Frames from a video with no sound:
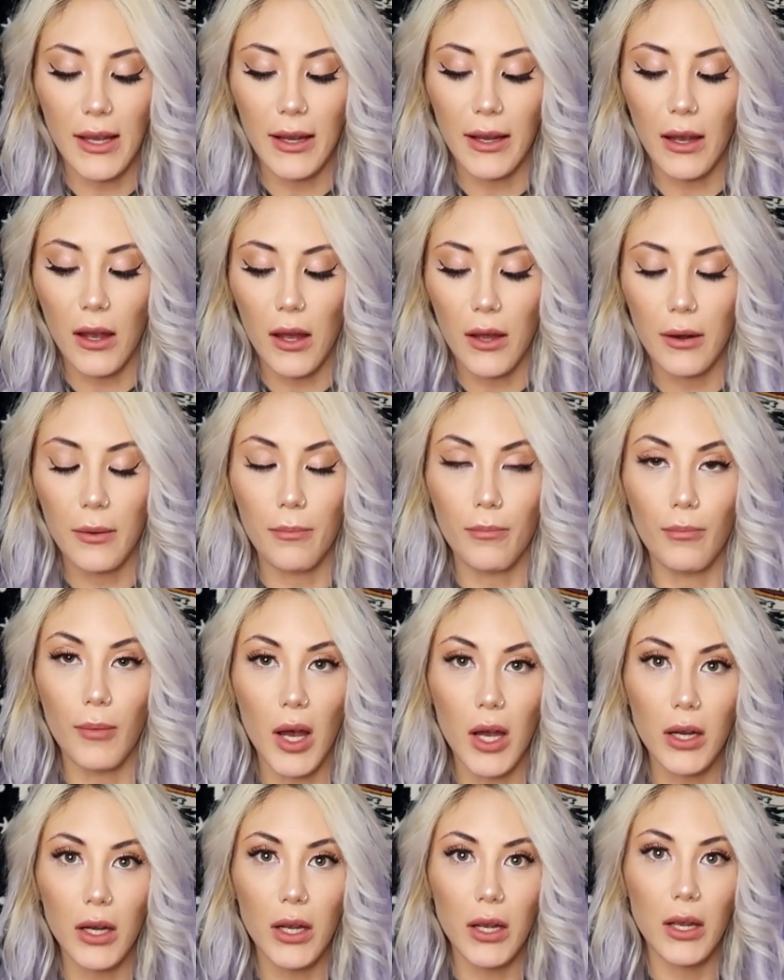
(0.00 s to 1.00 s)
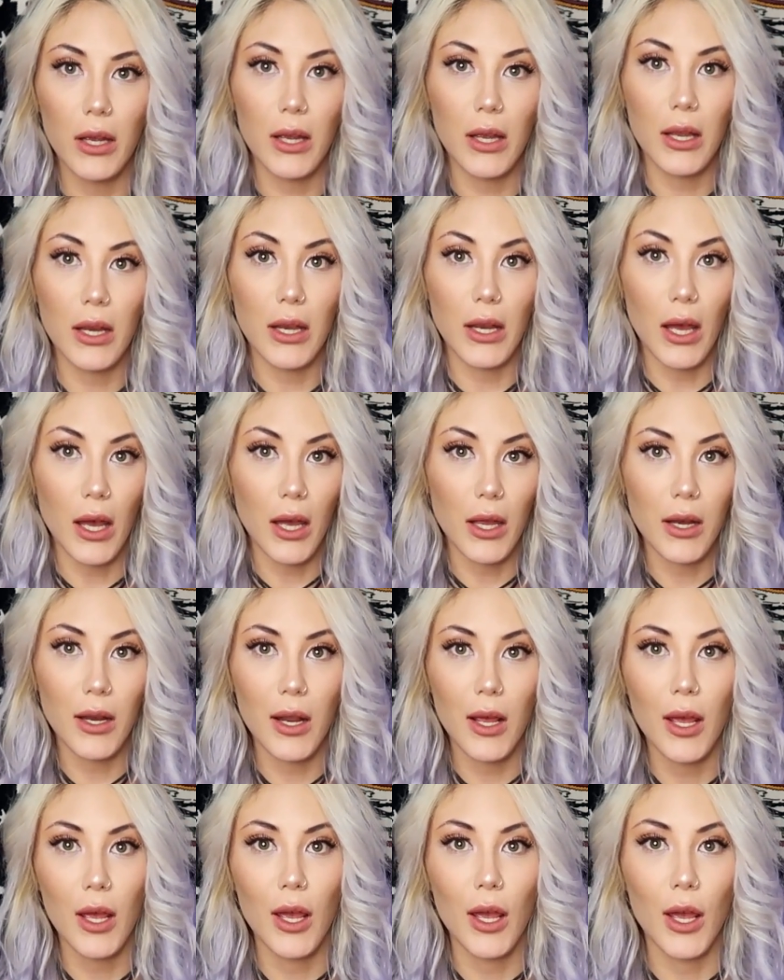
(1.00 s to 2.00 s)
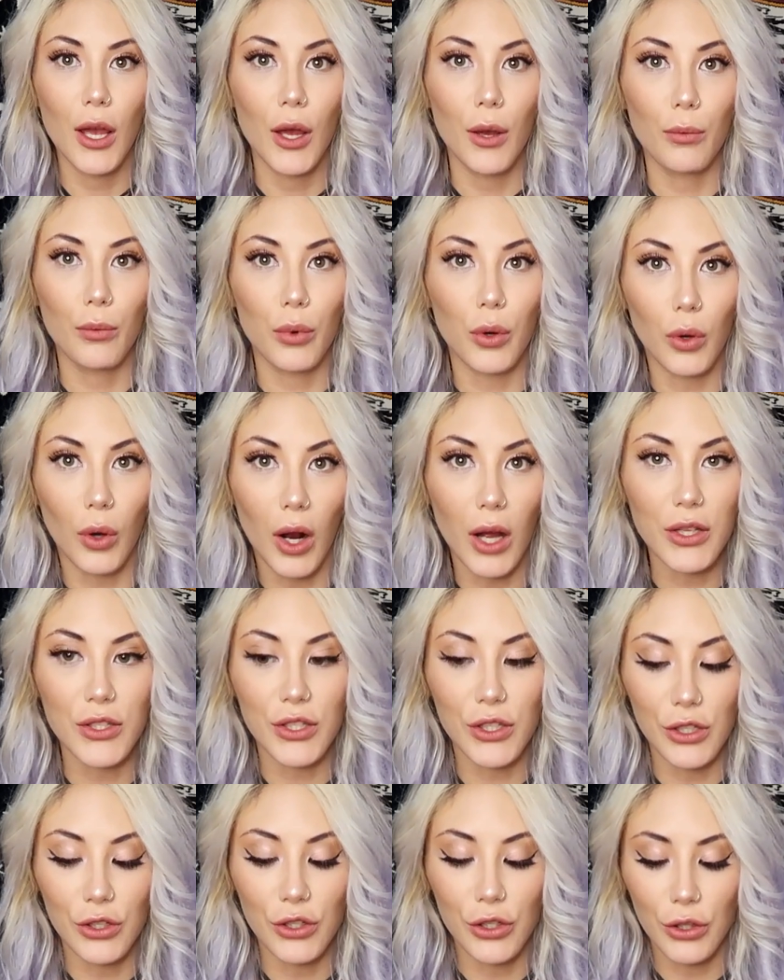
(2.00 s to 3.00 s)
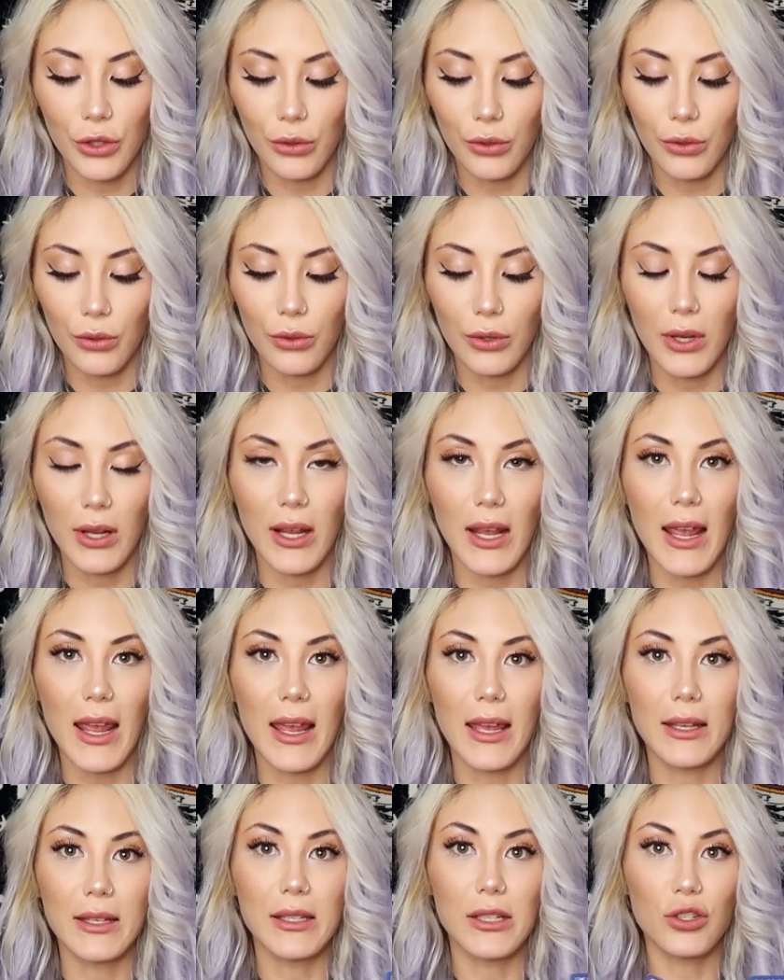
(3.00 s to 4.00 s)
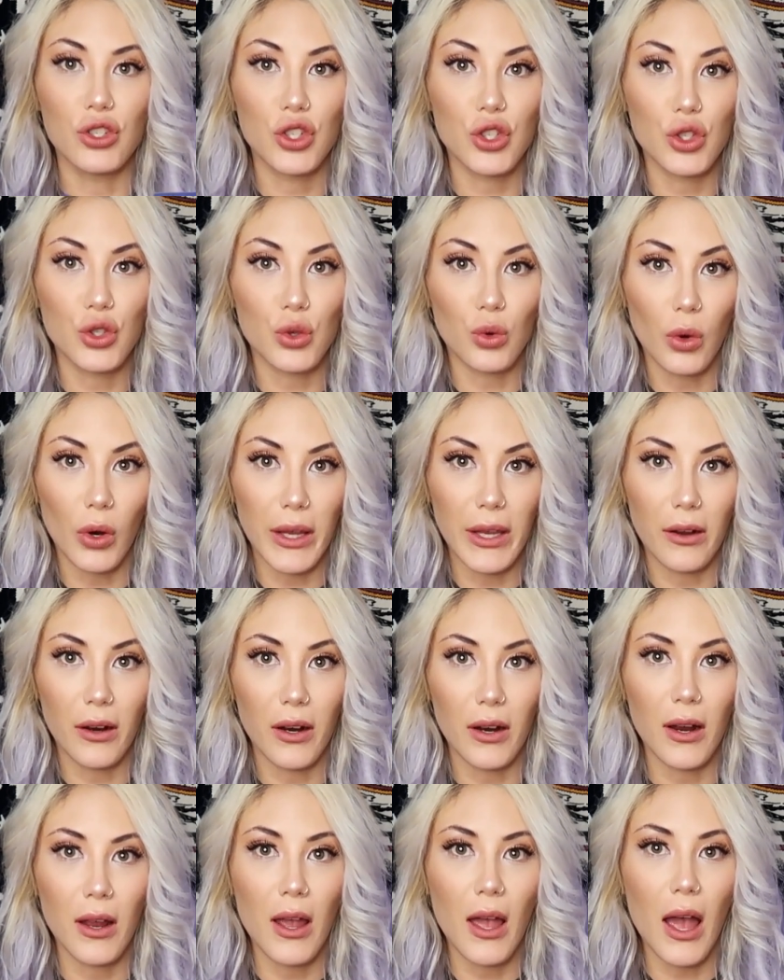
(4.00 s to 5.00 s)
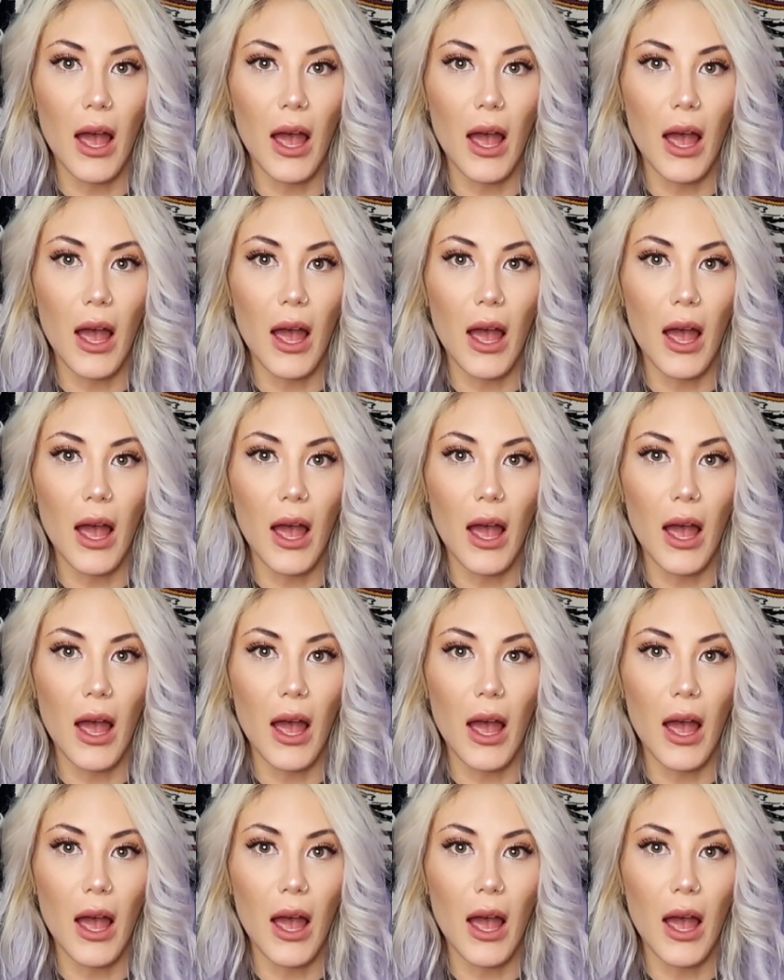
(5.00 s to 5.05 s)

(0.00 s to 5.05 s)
I got Monk, Nun, Prostitute, and Destroyer.